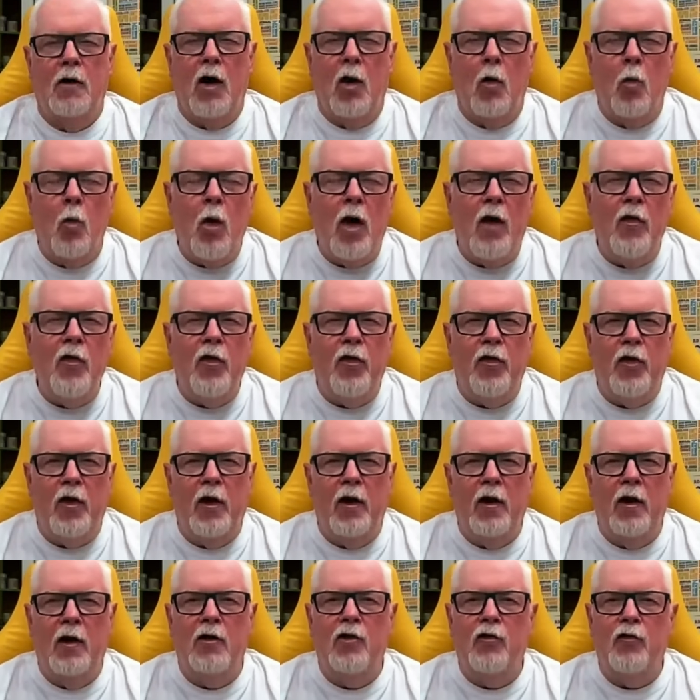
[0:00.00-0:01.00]
Now, one
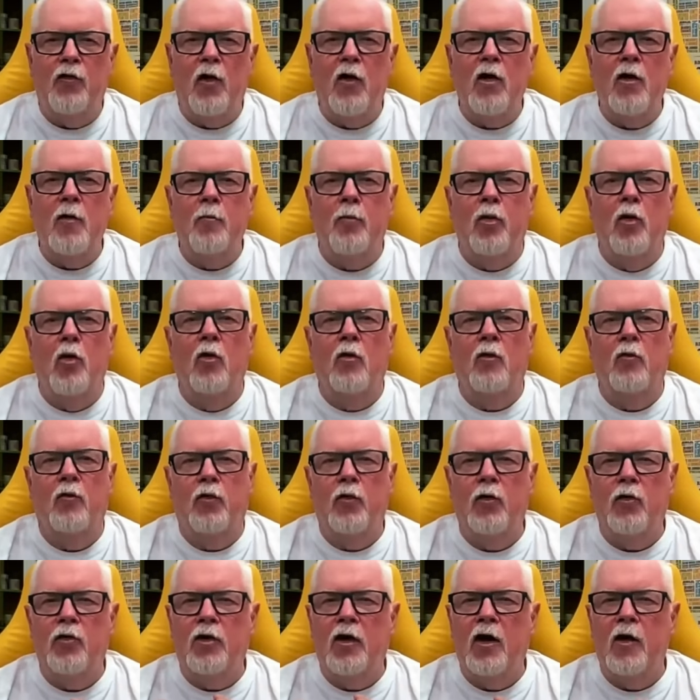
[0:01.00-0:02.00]
thing, and it's very important
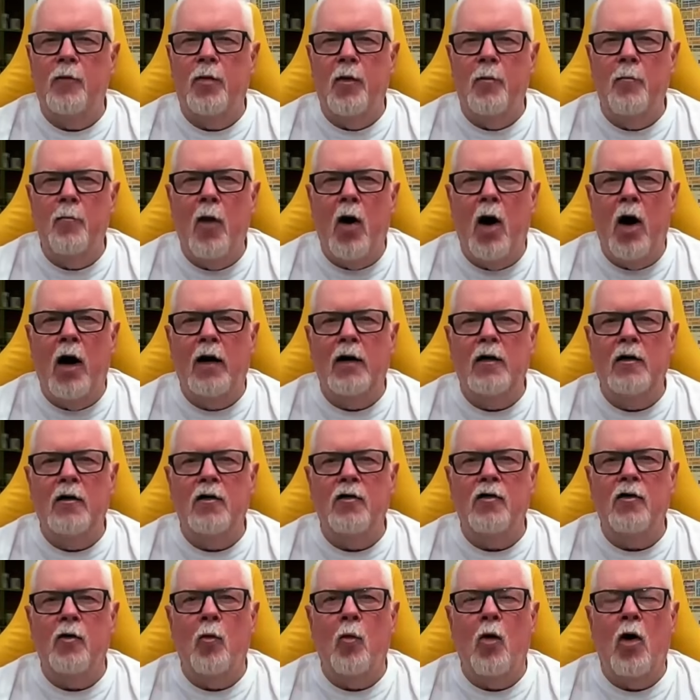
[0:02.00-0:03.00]
for you to keep in mind,
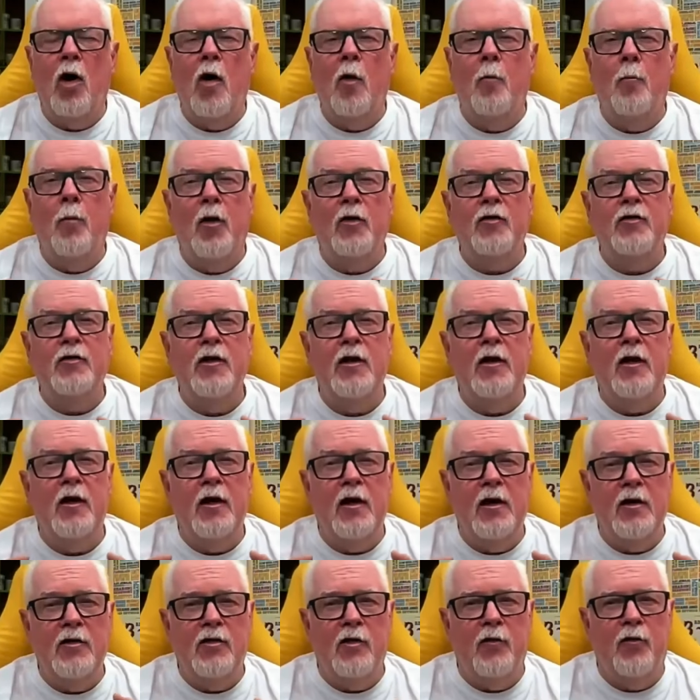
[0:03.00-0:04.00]
is that while Bosnia
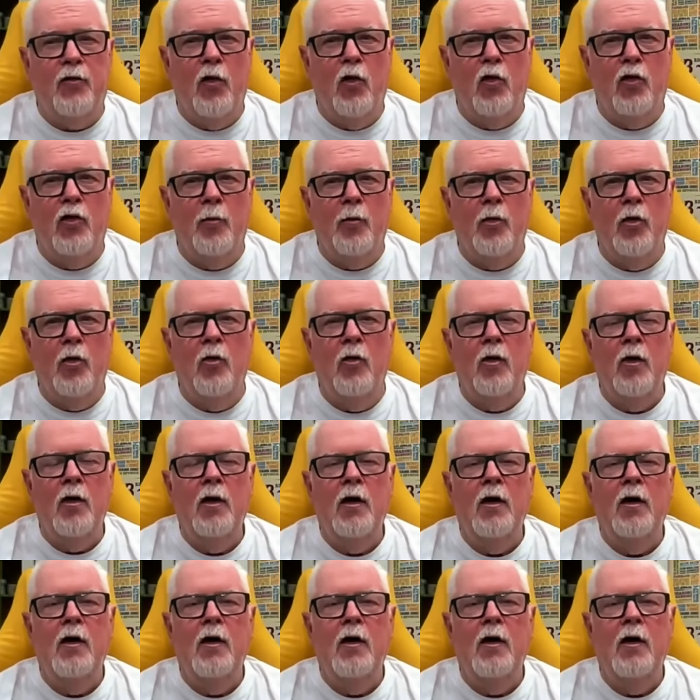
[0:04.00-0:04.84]
is affordable,